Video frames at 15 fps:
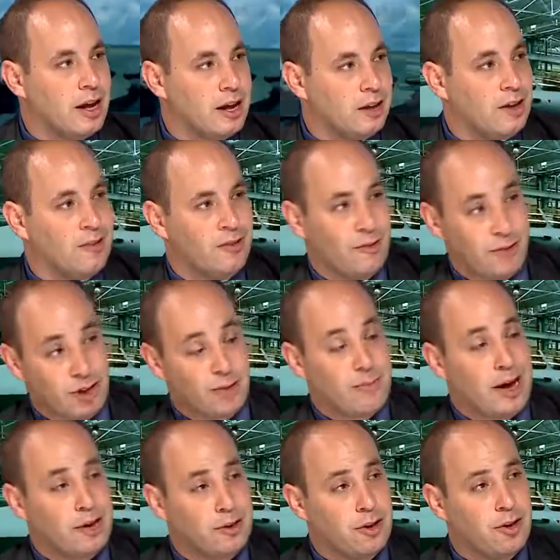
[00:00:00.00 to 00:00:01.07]
a lot of
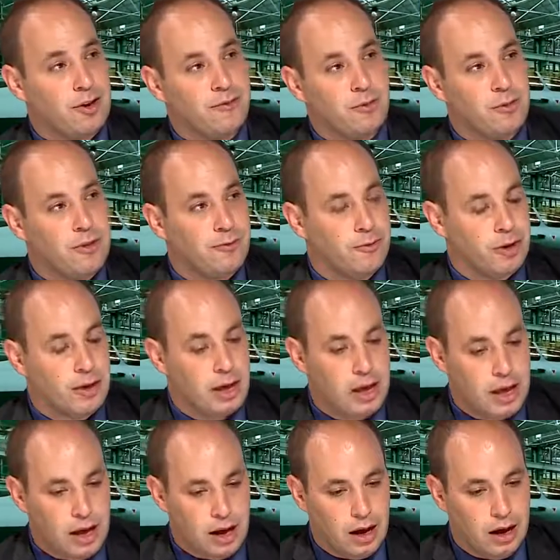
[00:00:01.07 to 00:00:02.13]
expectancy from different
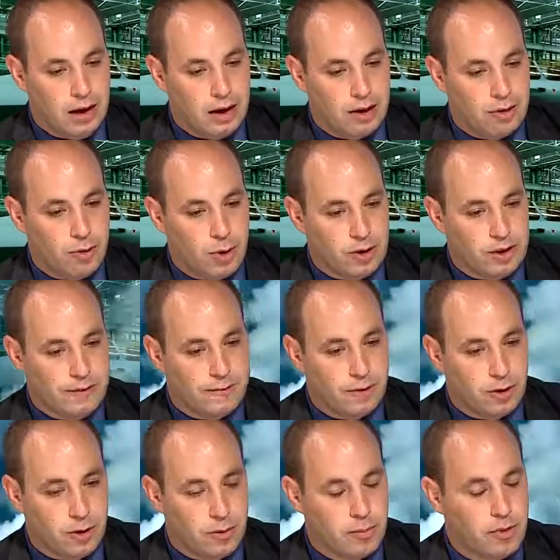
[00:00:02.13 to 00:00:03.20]
Israeli
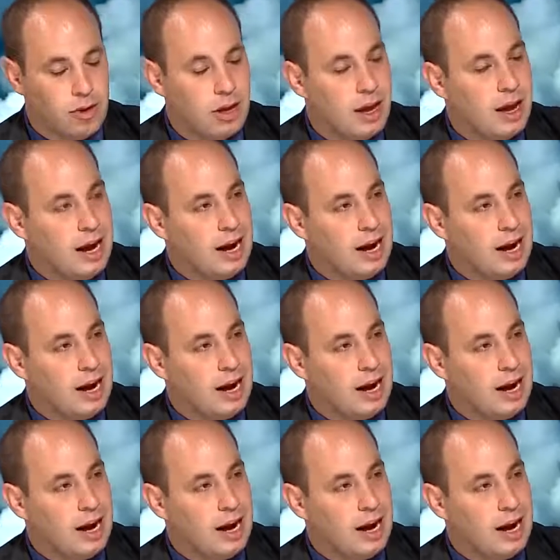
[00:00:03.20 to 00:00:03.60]
firms.